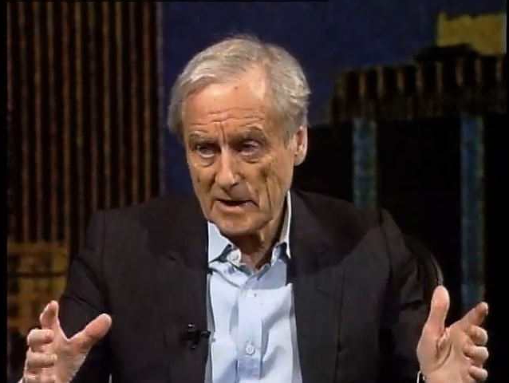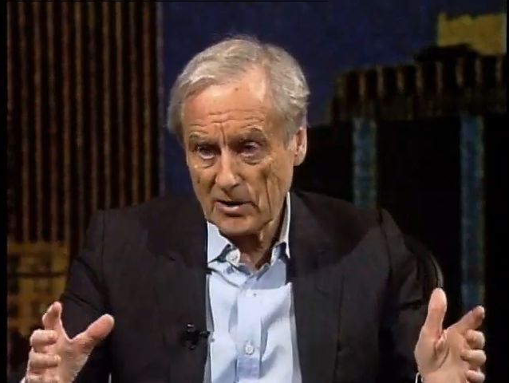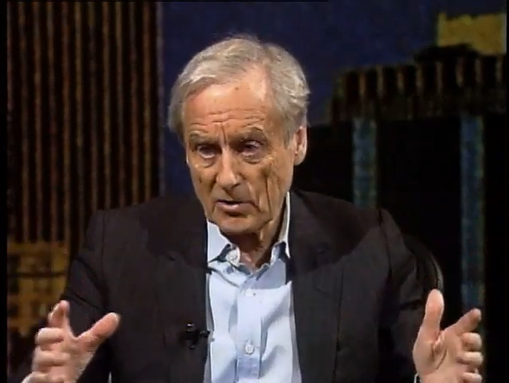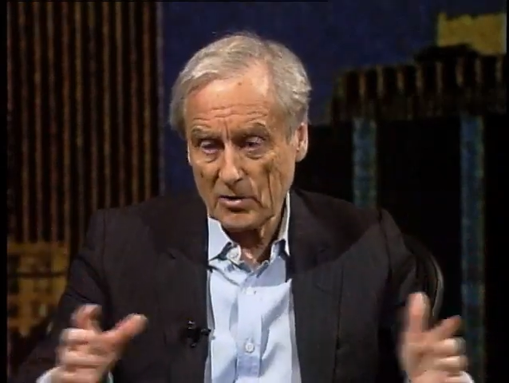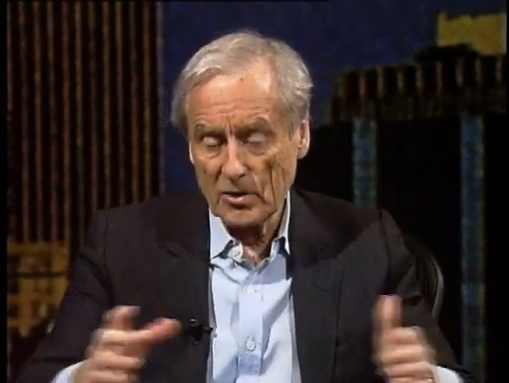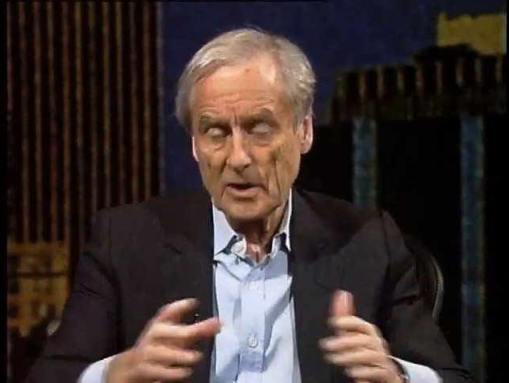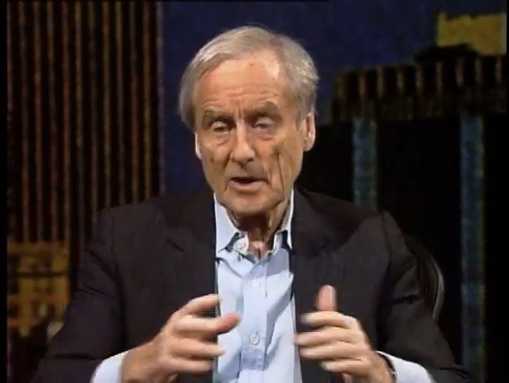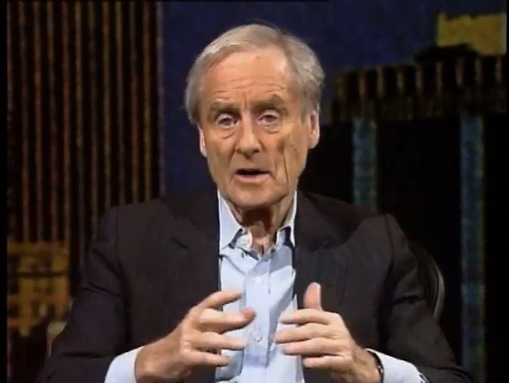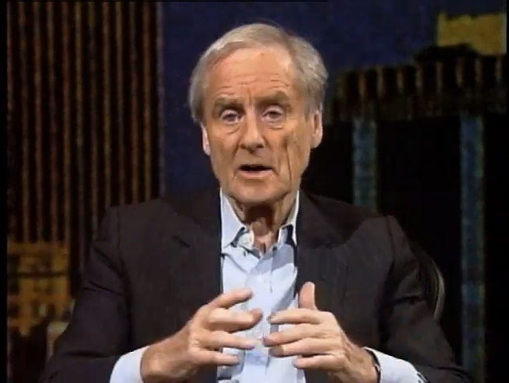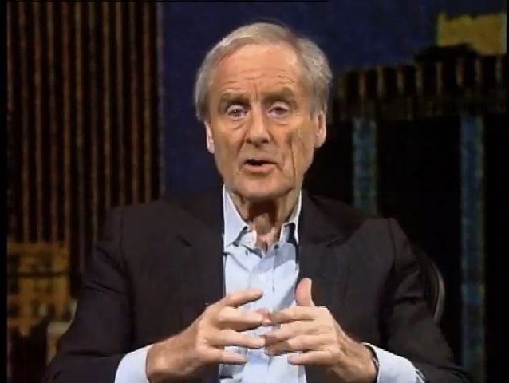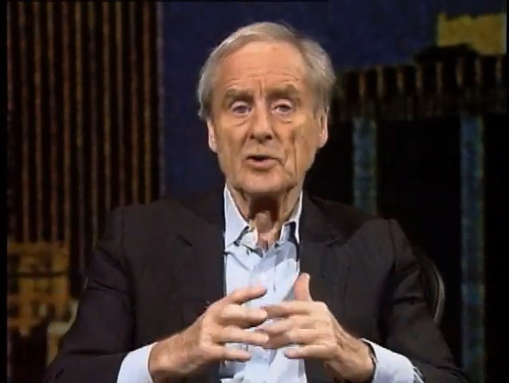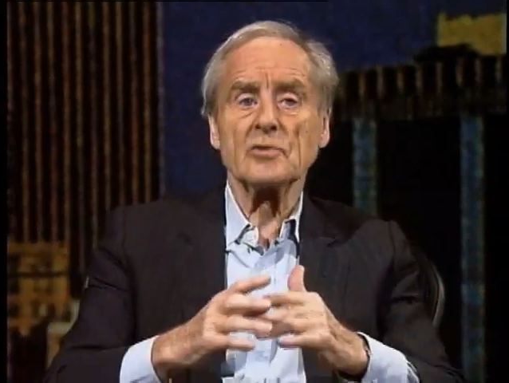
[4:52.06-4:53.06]
or
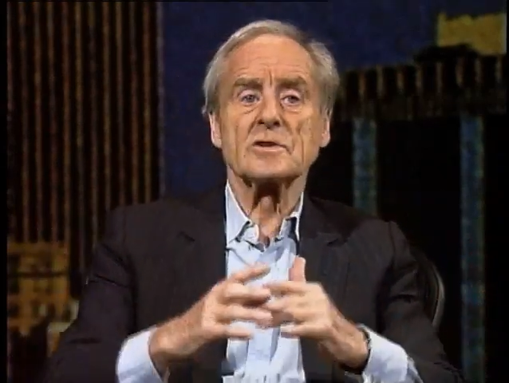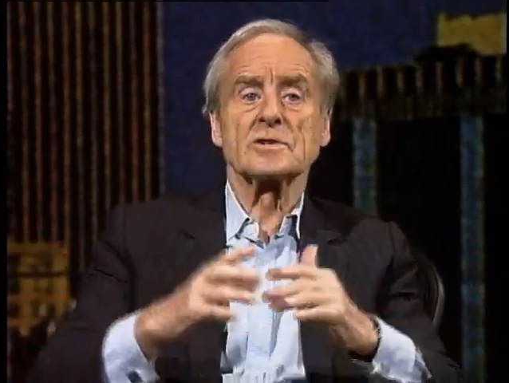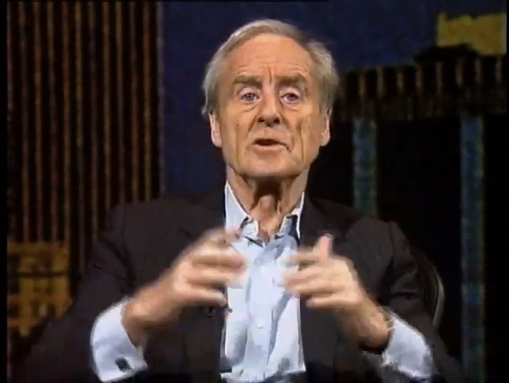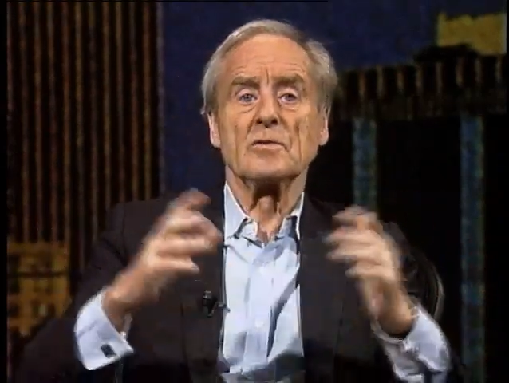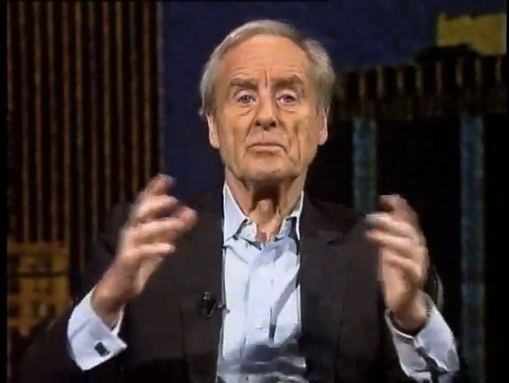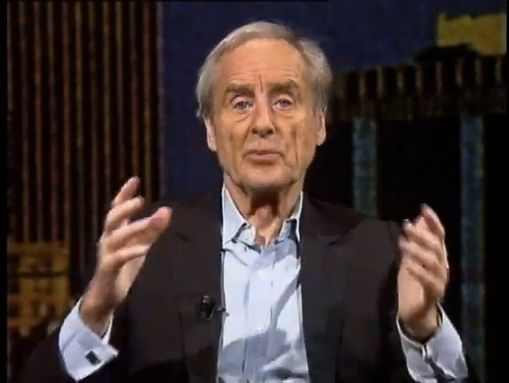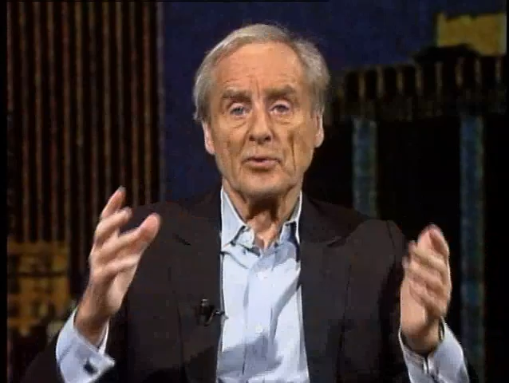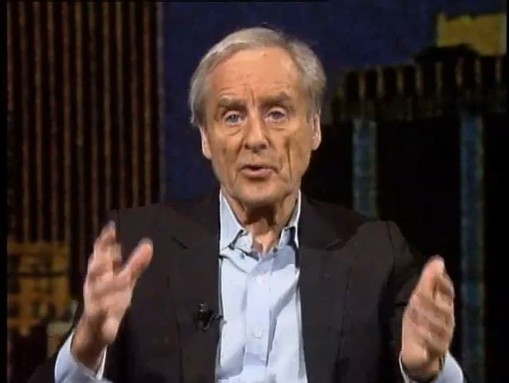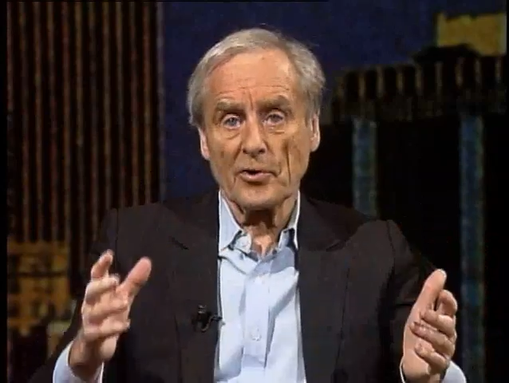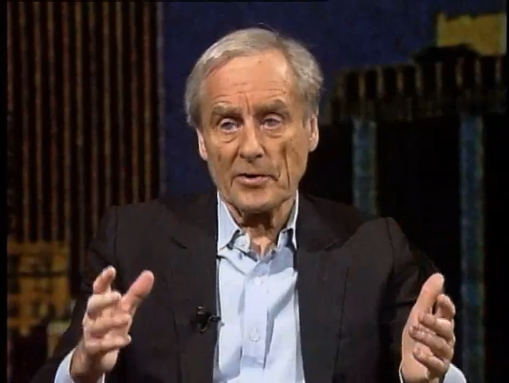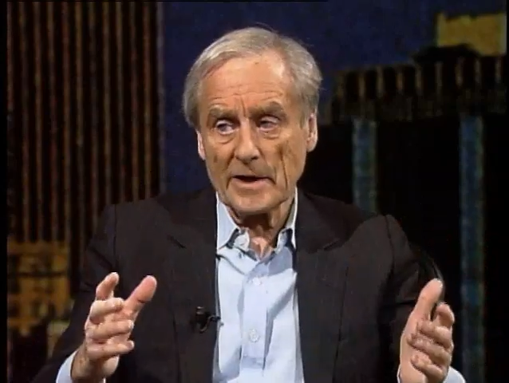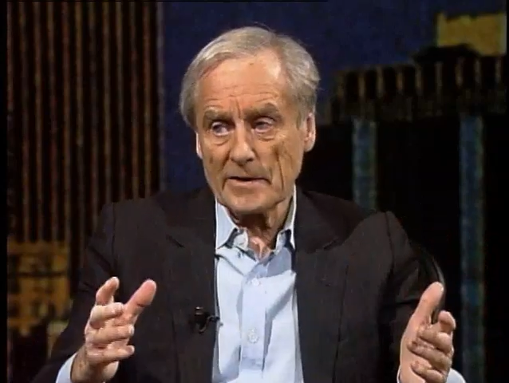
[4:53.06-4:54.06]
look so
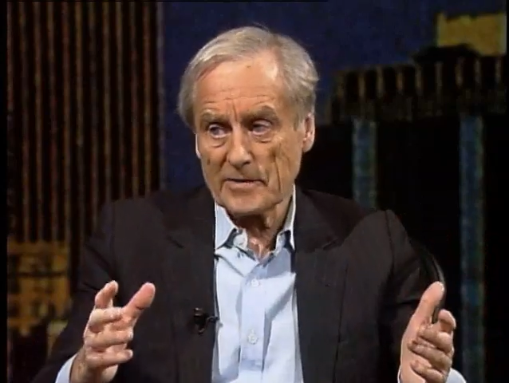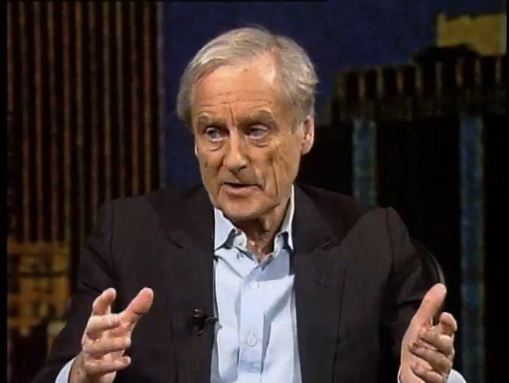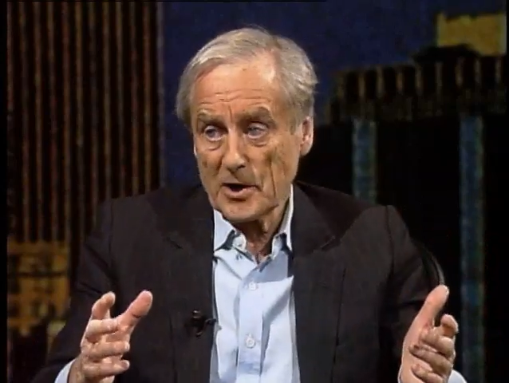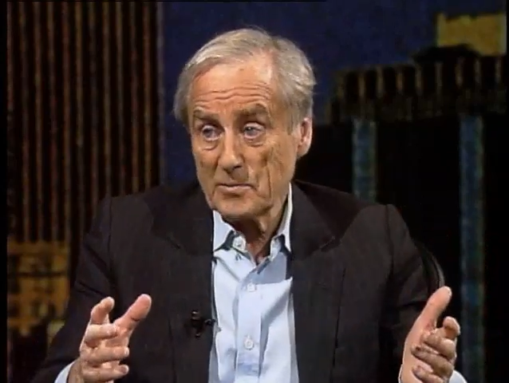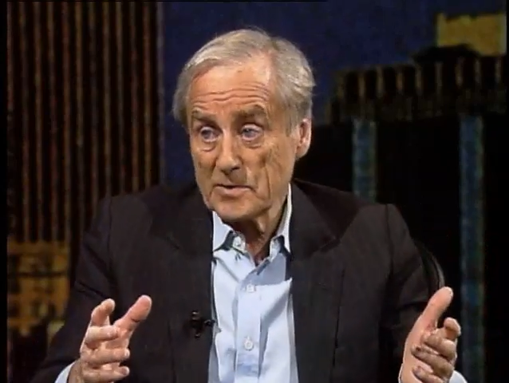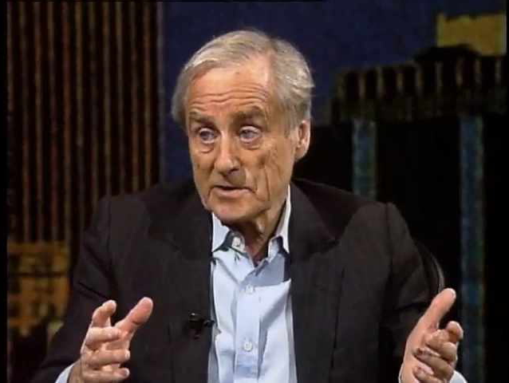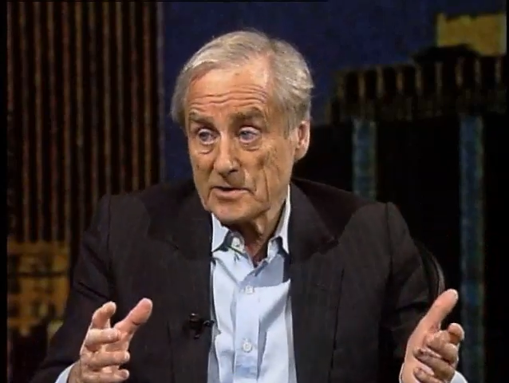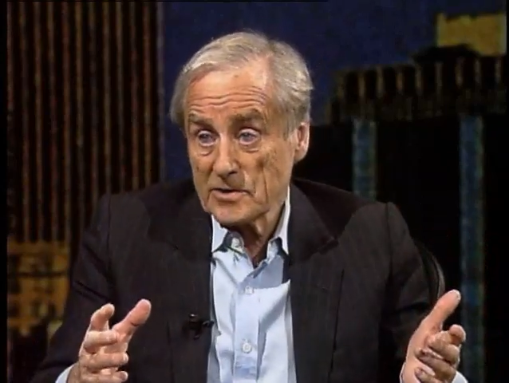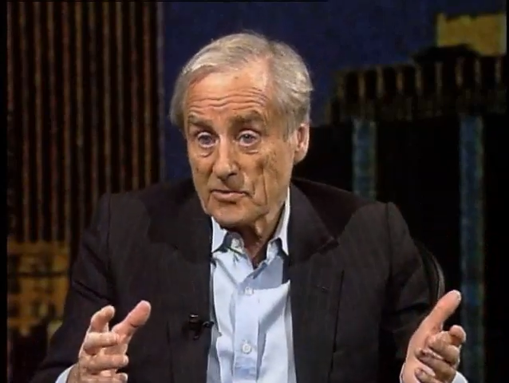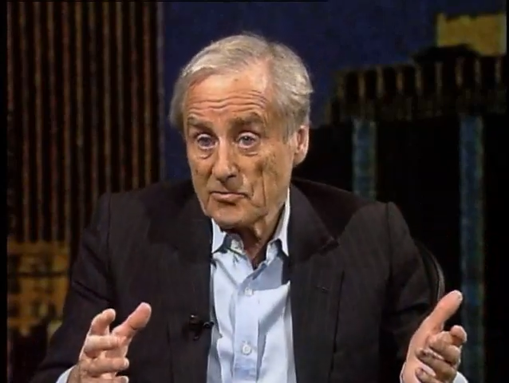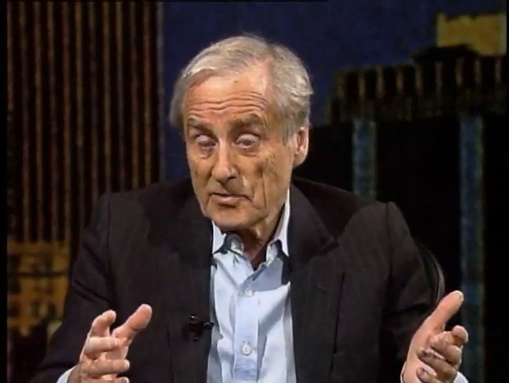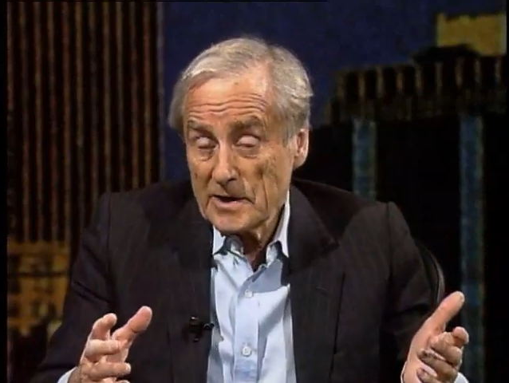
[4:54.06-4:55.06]
boring that nobody's going to
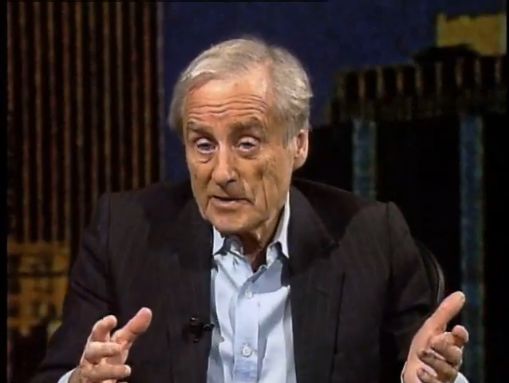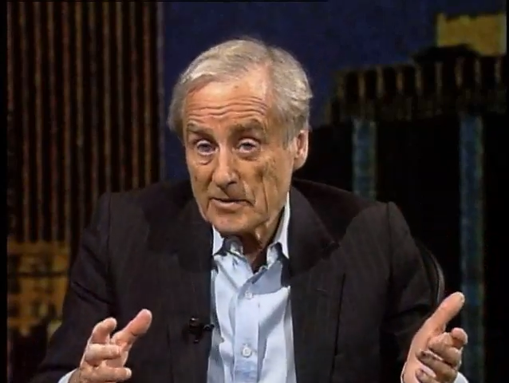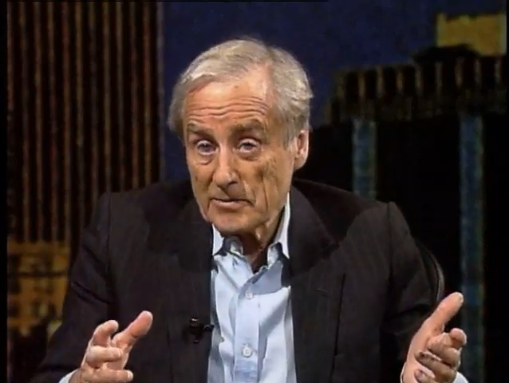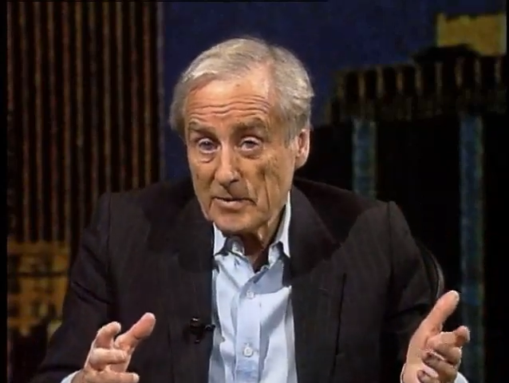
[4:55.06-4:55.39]
read them.